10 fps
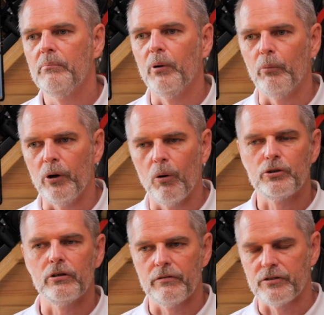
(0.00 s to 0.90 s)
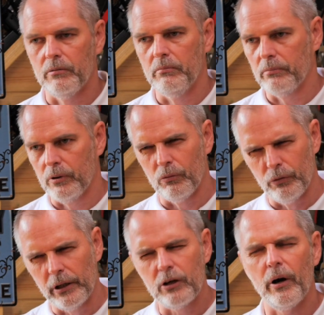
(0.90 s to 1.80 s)
But we also have some, you know,
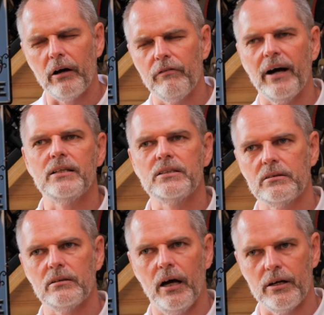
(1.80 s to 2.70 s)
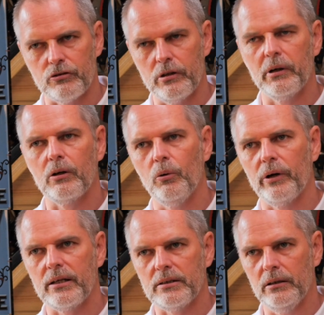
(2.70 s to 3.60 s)
really quite advanced streaming
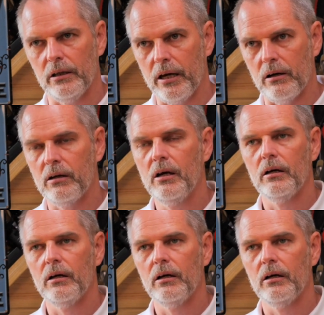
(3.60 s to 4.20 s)
codecs in there,